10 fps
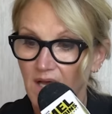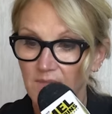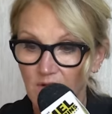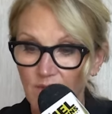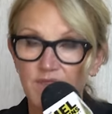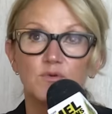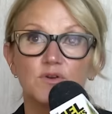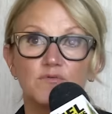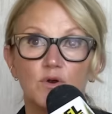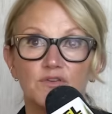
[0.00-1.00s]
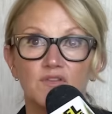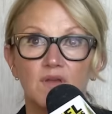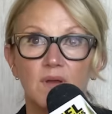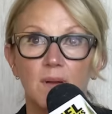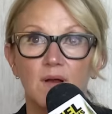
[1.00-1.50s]
I'm going through a divorce.
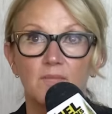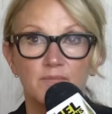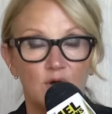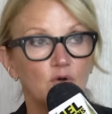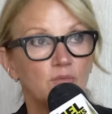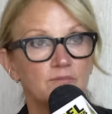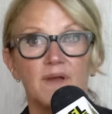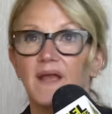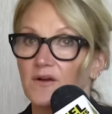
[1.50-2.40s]
Boom,